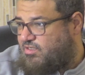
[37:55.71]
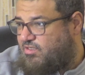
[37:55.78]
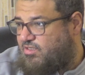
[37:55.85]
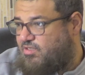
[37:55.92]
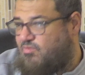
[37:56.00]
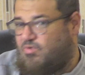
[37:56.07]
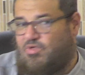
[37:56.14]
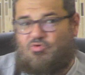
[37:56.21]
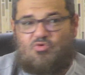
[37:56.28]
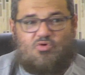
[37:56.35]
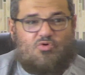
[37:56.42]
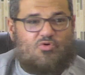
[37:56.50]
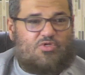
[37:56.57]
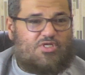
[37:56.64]
The one
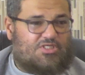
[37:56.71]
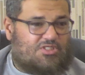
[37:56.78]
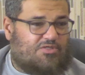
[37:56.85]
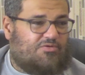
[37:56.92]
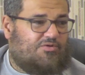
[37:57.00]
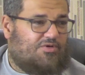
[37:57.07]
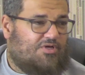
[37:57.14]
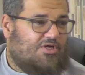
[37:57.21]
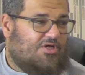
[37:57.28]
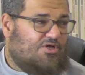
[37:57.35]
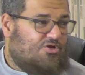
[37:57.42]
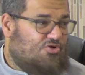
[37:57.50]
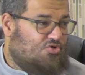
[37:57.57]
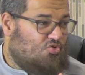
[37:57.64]
who doesn't
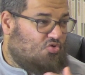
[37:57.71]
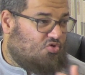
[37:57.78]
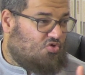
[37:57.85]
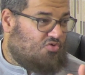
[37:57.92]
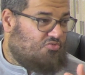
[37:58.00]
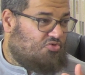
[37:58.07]
do dhulm